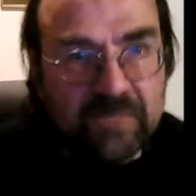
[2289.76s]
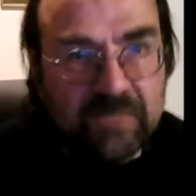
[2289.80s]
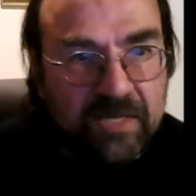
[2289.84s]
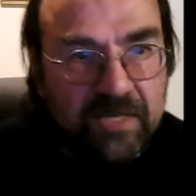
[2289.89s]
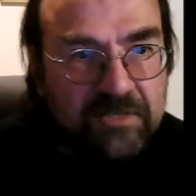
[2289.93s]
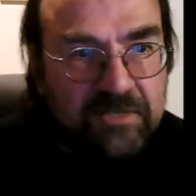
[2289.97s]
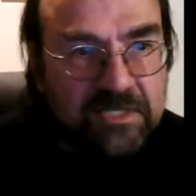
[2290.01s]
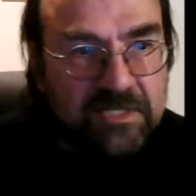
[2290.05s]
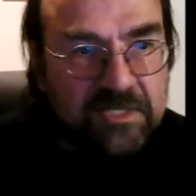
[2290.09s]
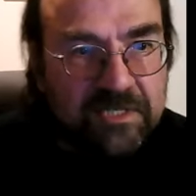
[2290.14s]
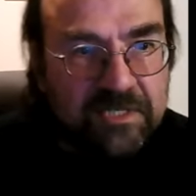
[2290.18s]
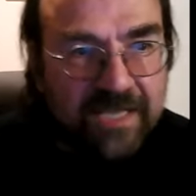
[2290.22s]

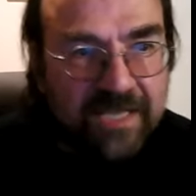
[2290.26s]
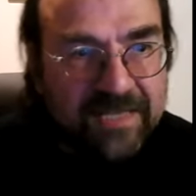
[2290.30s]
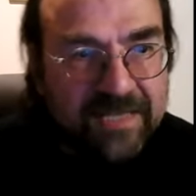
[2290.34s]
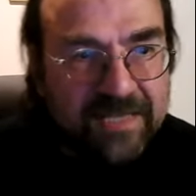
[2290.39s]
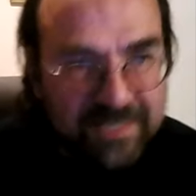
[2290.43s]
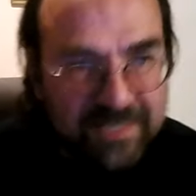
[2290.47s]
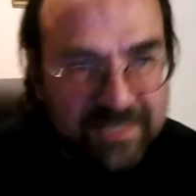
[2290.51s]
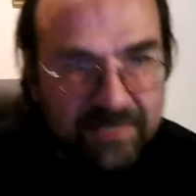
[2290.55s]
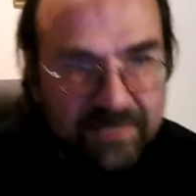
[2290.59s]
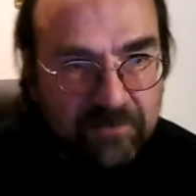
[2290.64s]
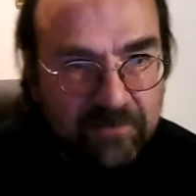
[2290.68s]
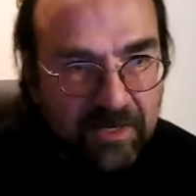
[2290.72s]
doesn't get
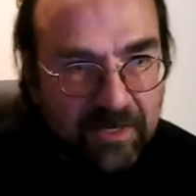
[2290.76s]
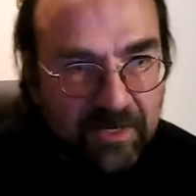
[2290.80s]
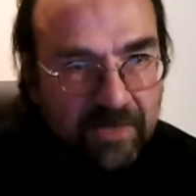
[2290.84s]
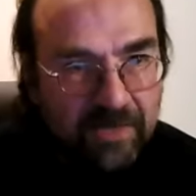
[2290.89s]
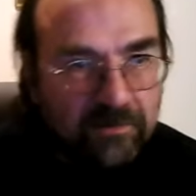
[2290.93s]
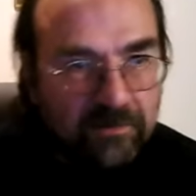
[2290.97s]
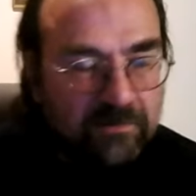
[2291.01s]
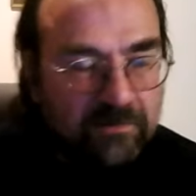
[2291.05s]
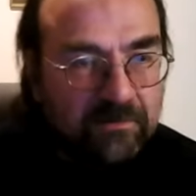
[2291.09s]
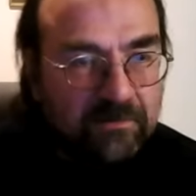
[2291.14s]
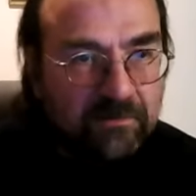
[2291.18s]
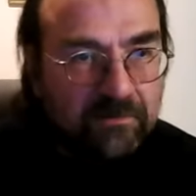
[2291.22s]
it really,
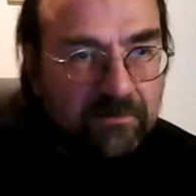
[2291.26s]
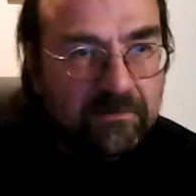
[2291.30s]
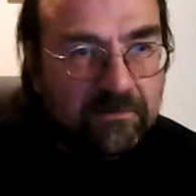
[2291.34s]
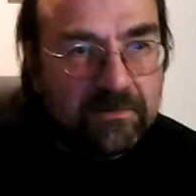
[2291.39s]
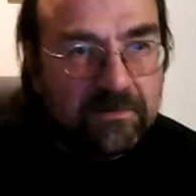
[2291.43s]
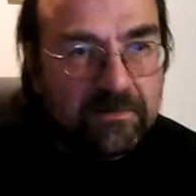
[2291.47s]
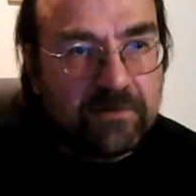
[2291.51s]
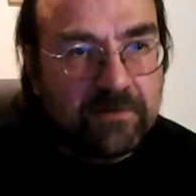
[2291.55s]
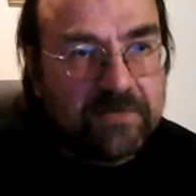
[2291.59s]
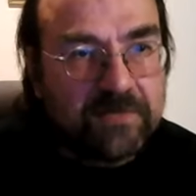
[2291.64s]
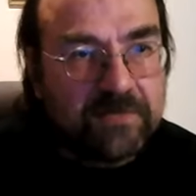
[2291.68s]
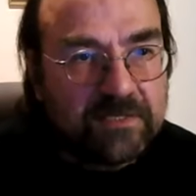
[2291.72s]
or
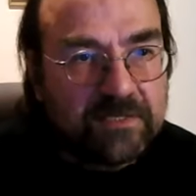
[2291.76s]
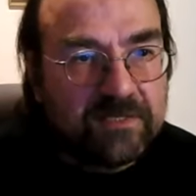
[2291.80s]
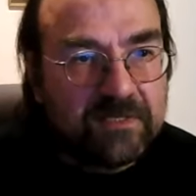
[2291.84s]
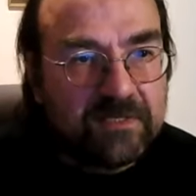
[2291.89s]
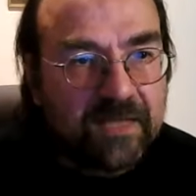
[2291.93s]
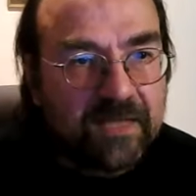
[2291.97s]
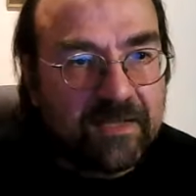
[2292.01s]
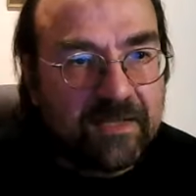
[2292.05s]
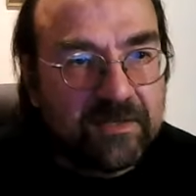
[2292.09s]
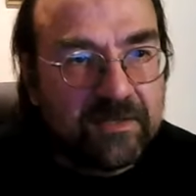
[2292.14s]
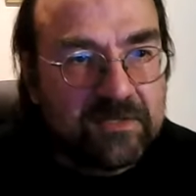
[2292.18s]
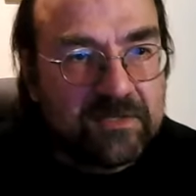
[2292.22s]
doesn't
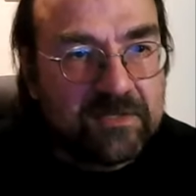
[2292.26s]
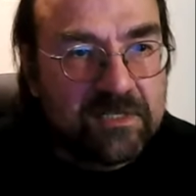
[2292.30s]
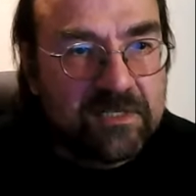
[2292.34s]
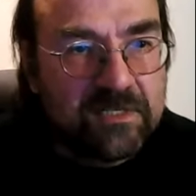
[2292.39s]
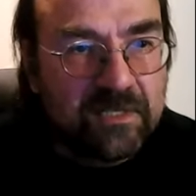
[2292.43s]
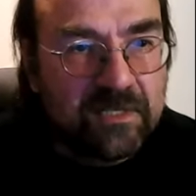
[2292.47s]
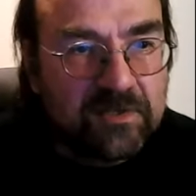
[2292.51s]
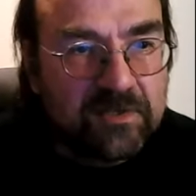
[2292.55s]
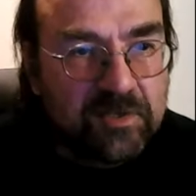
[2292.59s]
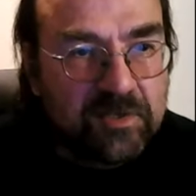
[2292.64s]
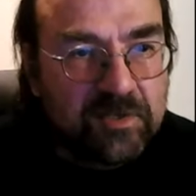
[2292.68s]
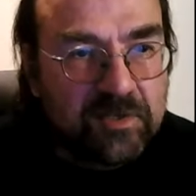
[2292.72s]
get that
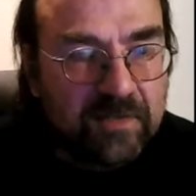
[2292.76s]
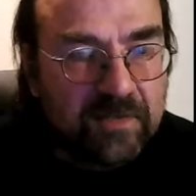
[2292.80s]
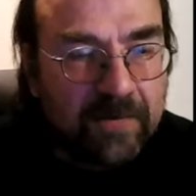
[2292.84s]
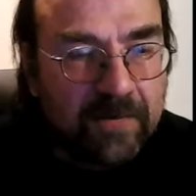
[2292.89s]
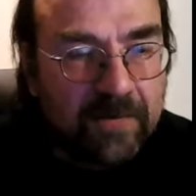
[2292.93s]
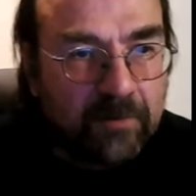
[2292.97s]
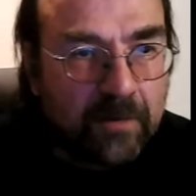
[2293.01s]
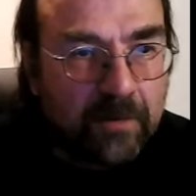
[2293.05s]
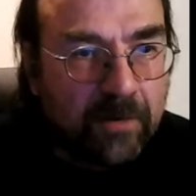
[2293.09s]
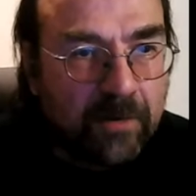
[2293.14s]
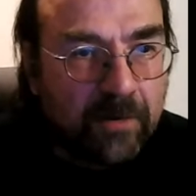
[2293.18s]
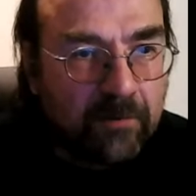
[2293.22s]
distinction,
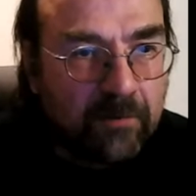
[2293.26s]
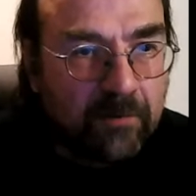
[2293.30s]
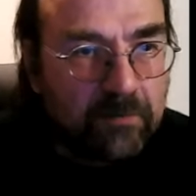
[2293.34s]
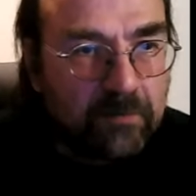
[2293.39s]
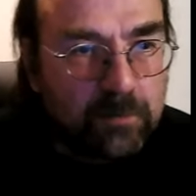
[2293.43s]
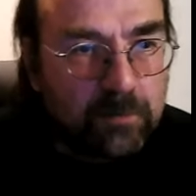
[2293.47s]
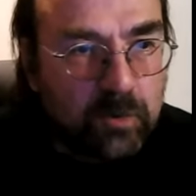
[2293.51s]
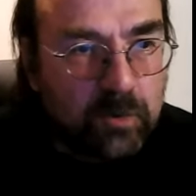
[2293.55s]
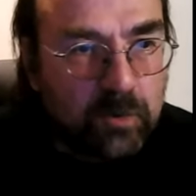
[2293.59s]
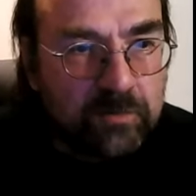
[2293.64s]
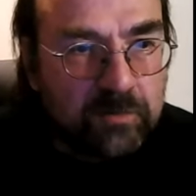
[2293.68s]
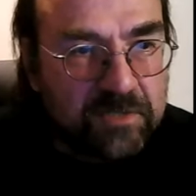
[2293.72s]
however
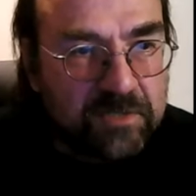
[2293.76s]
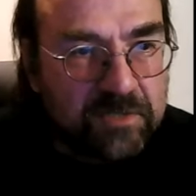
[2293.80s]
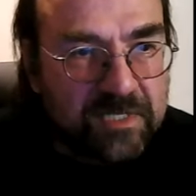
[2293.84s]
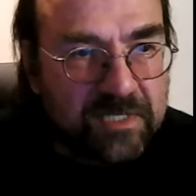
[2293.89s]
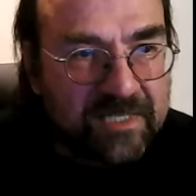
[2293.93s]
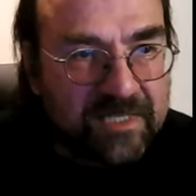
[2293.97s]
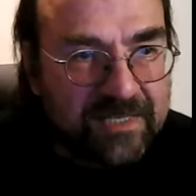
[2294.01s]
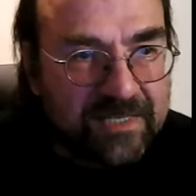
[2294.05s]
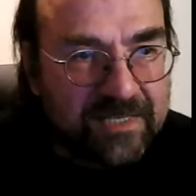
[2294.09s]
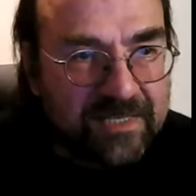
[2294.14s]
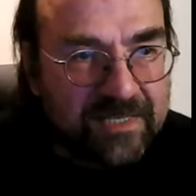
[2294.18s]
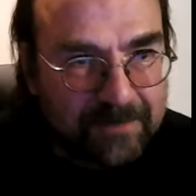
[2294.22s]
important it
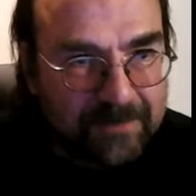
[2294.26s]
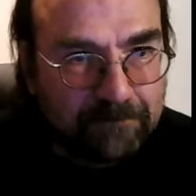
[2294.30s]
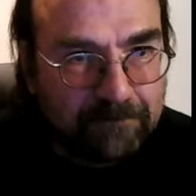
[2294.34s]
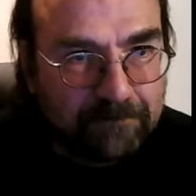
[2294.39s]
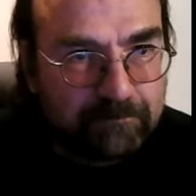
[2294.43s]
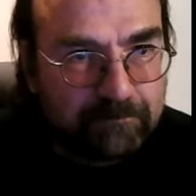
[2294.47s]
is.